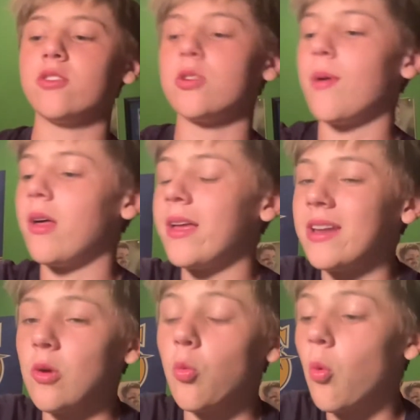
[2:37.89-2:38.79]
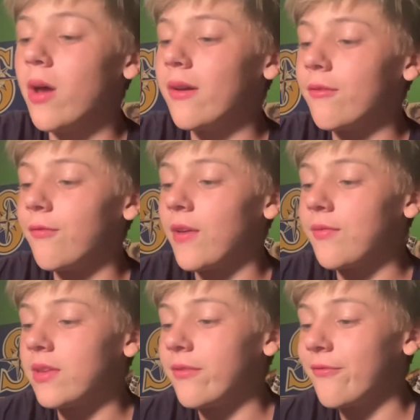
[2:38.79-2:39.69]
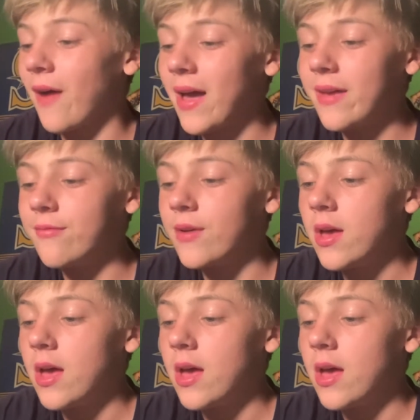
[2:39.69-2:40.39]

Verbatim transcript: Trammell hitting 155.